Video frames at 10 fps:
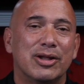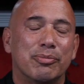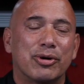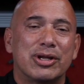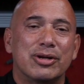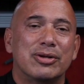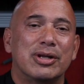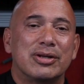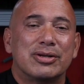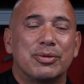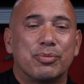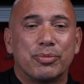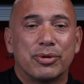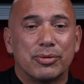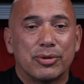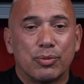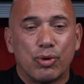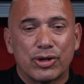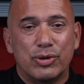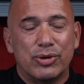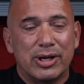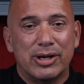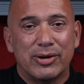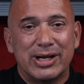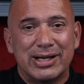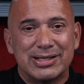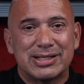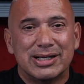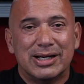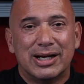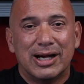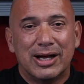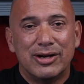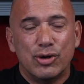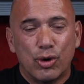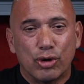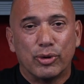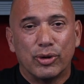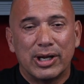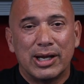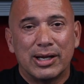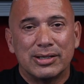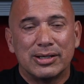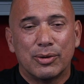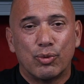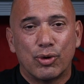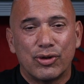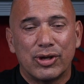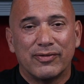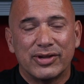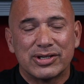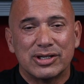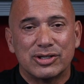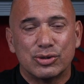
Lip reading: book that the work that you did here is notable and worthy of listening to.